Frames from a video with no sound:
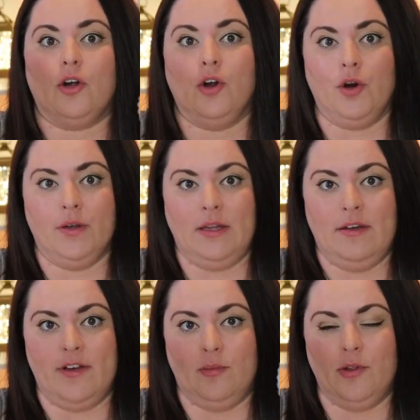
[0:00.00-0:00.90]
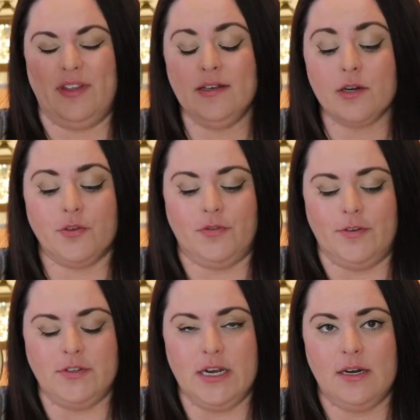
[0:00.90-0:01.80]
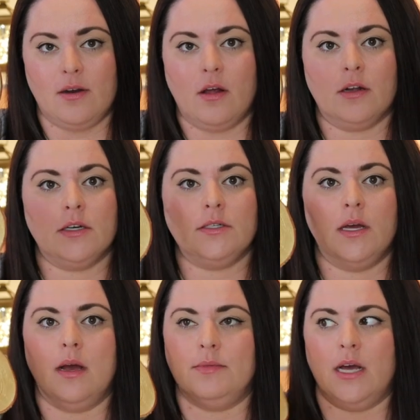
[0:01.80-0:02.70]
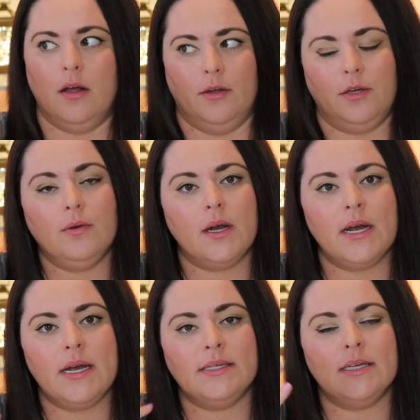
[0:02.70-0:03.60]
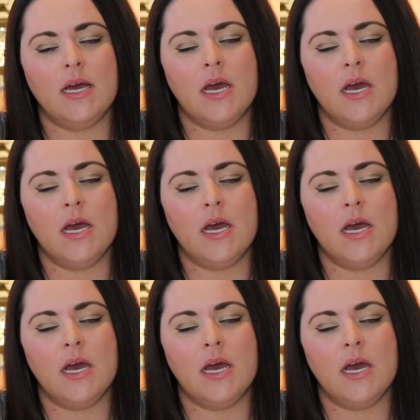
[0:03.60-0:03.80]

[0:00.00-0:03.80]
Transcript: currently available these are $15 I'm telling you guys